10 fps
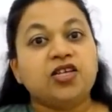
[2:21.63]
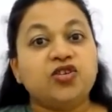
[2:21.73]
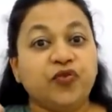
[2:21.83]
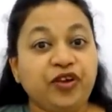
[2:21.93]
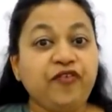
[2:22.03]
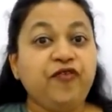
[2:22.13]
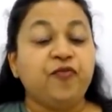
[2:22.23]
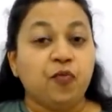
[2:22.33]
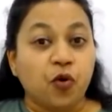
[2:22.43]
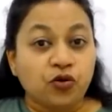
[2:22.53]
So we are
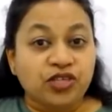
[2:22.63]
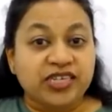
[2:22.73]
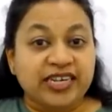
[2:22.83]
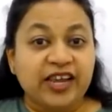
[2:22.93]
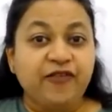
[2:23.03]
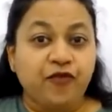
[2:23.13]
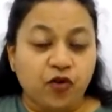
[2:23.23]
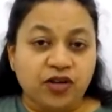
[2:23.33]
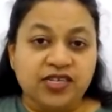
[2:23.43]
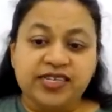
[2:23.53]
mostly
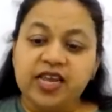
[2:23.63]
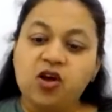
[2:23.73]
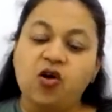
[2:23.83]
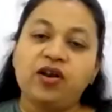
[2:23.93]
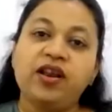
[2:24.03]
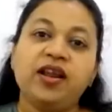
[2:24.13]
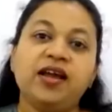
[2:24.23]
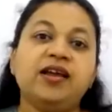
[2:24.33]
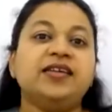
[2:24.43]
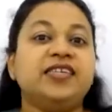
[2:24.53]
focusing on
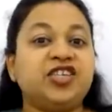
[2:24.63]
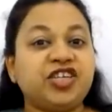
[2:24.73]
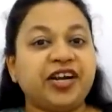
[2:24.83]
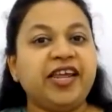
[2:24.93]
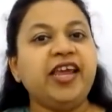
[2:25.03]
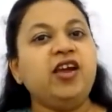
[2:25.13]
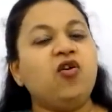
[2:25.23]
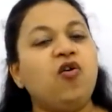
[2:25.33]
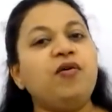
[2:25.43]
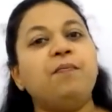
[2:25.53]
study
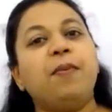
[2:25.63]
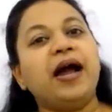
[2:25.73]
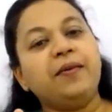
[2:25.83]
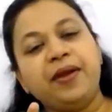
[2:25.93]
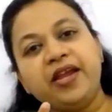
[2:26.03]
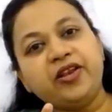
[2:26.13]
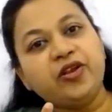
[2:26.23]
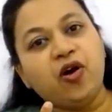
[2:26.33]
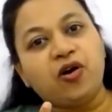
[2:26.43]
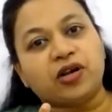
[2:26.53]
or by
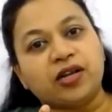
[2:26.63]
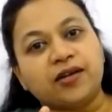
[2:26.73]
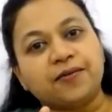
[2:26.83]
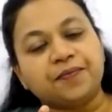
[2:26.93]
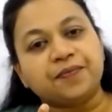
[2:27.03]
being taught.